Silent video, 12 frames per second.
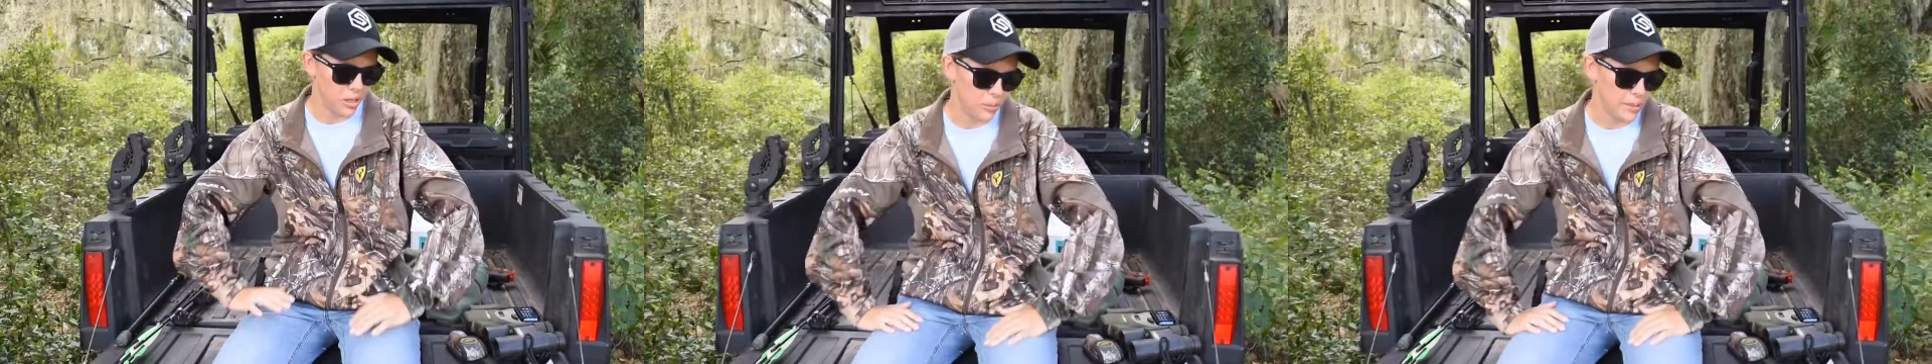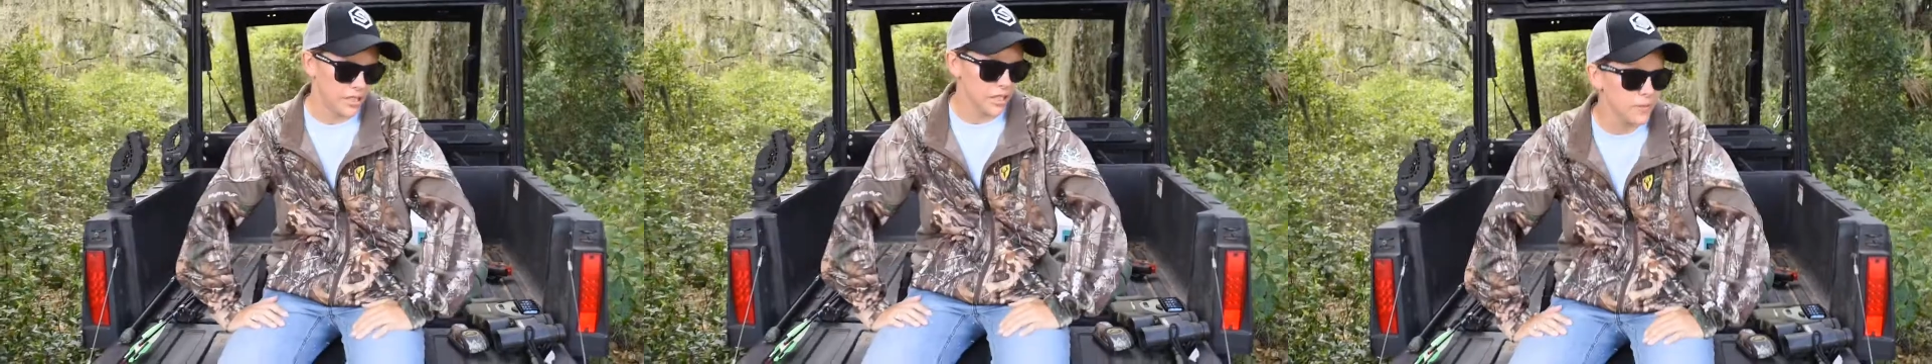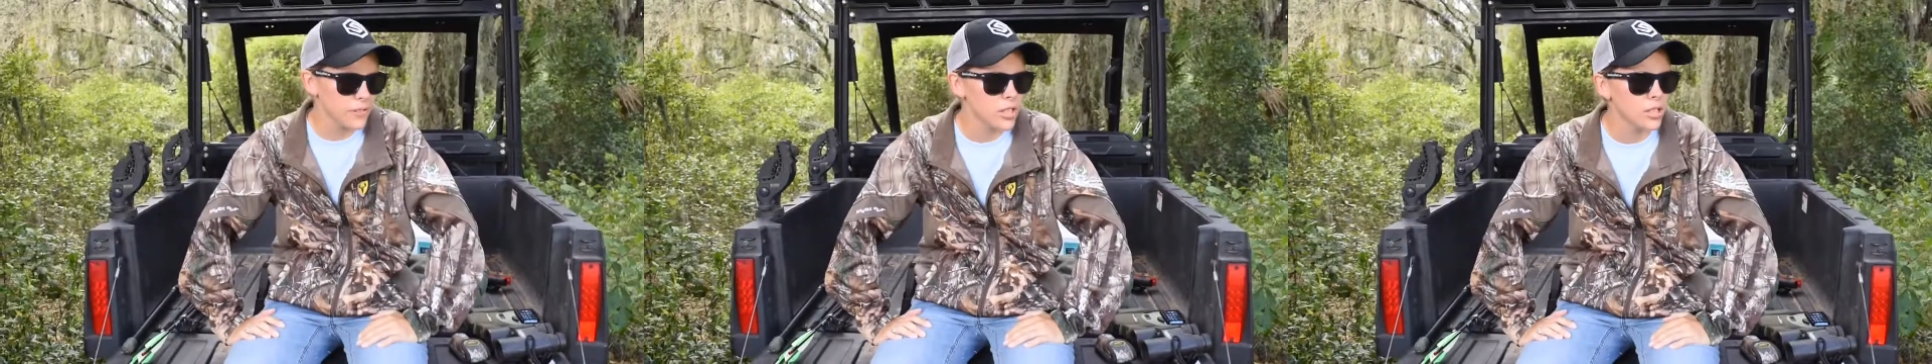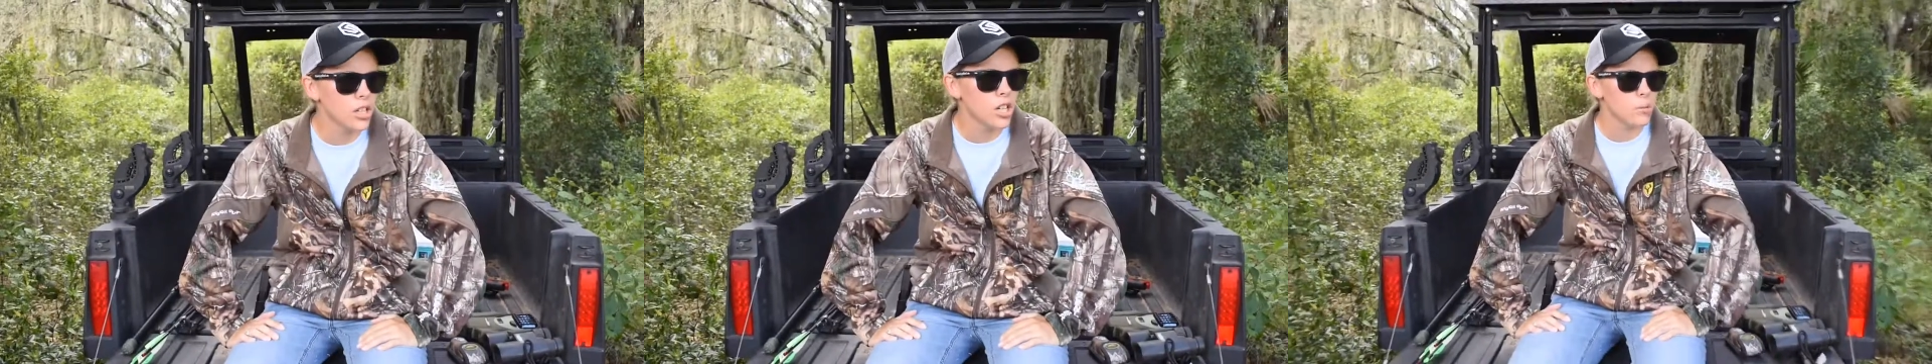maybe
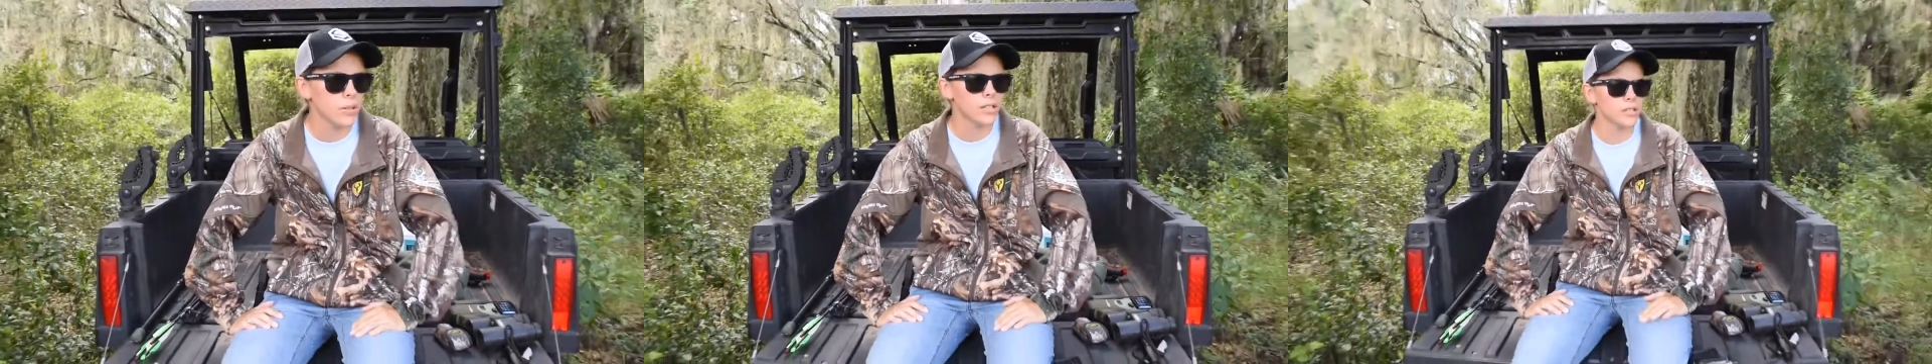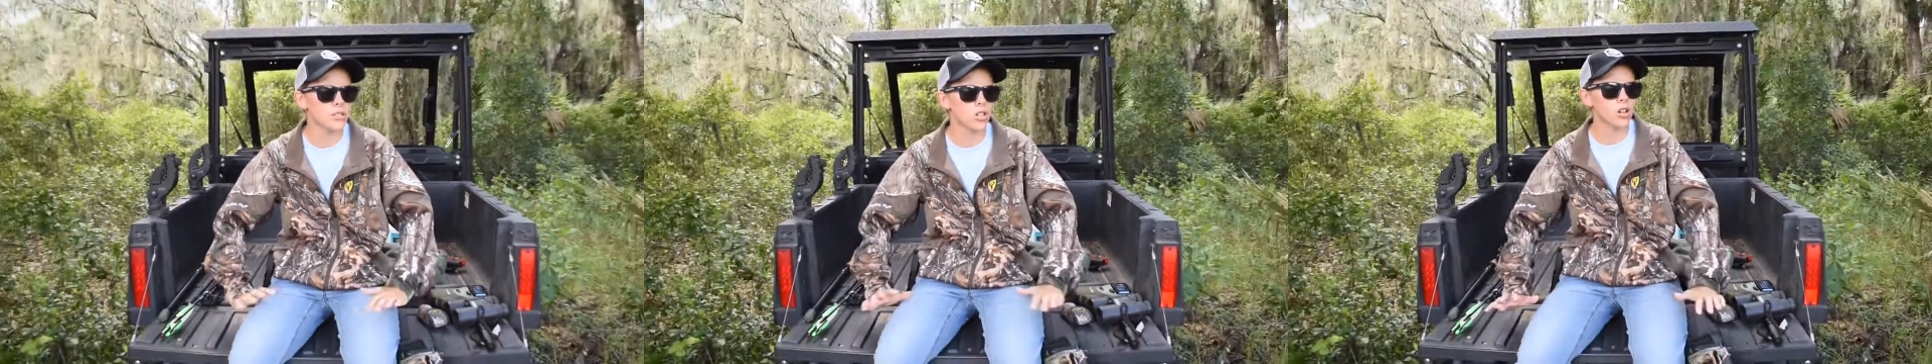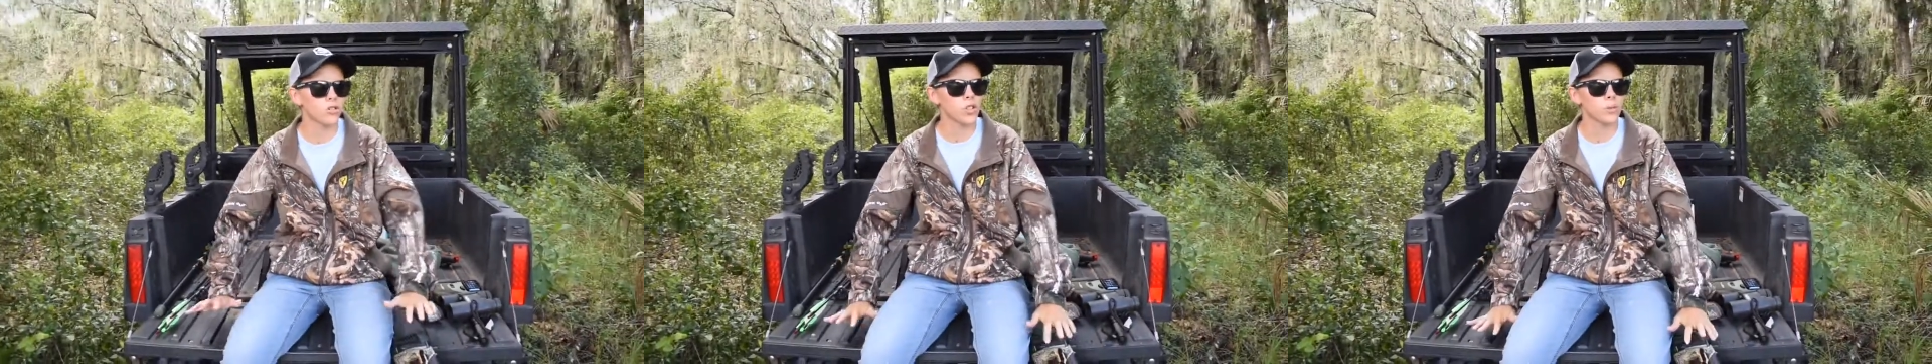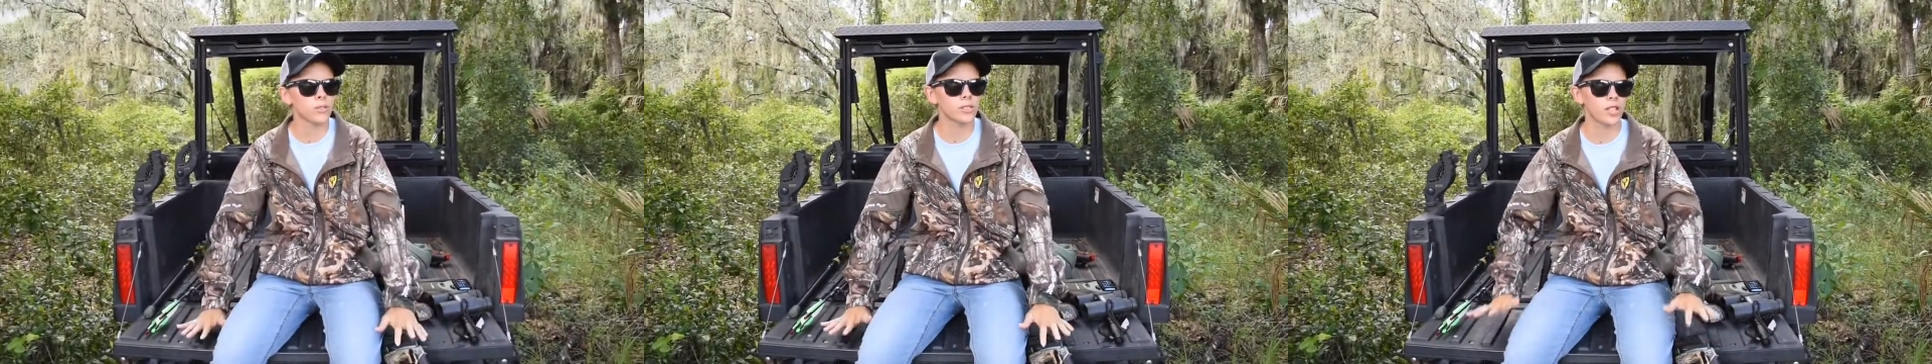different. So this is our
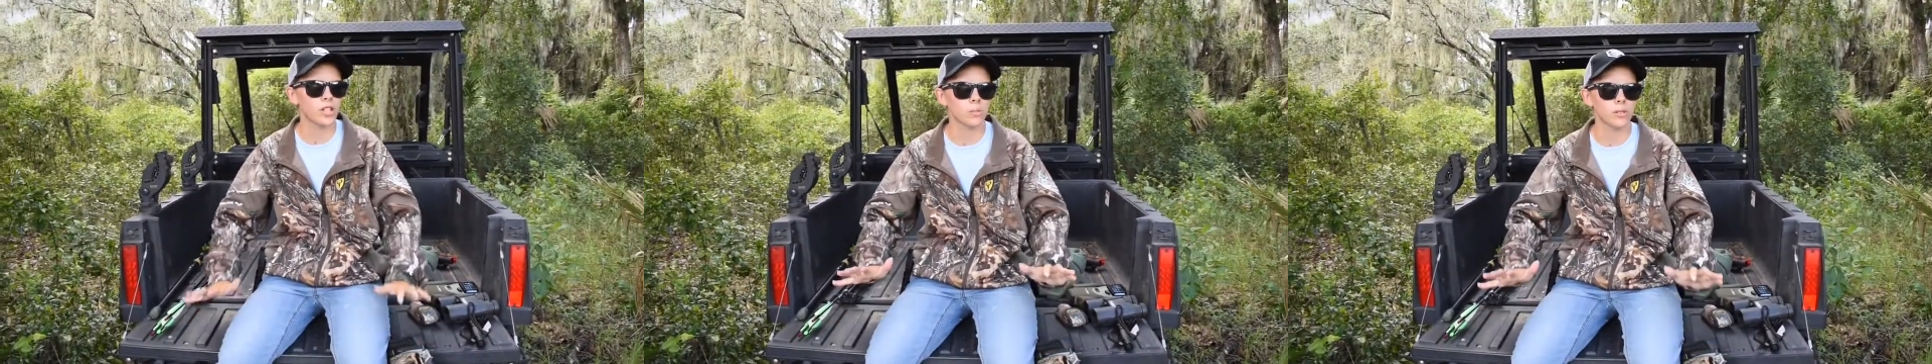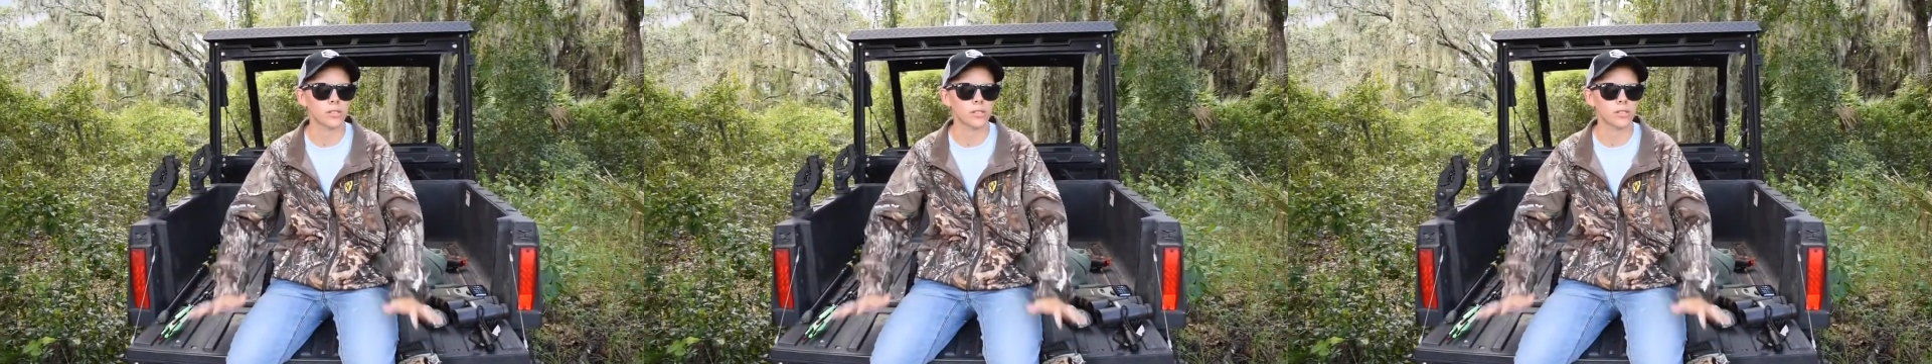normal setup.